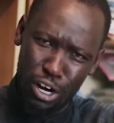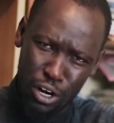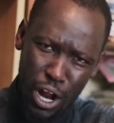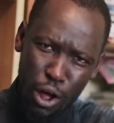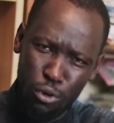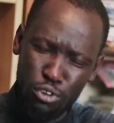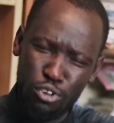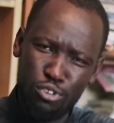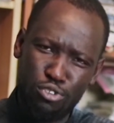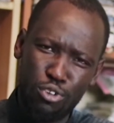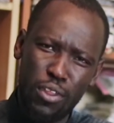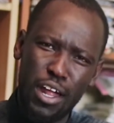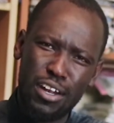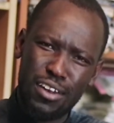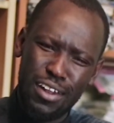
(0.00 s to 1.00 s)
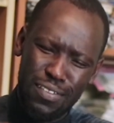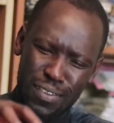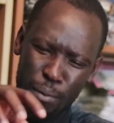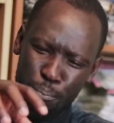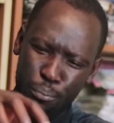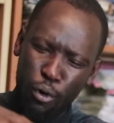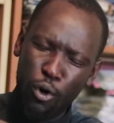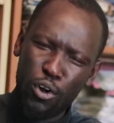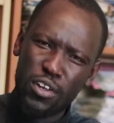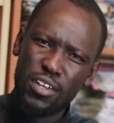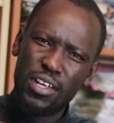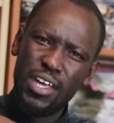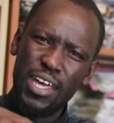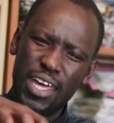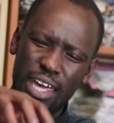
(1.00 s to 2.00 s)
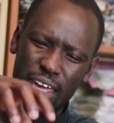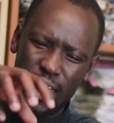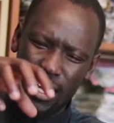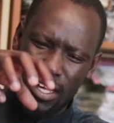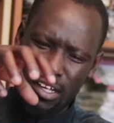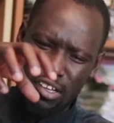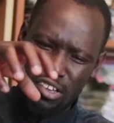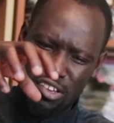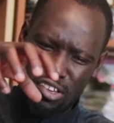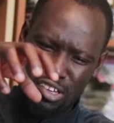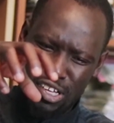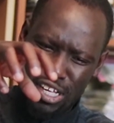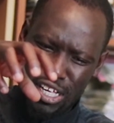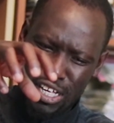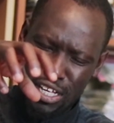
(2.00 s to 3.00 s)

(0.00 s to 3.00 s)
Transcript: around you so that the pot is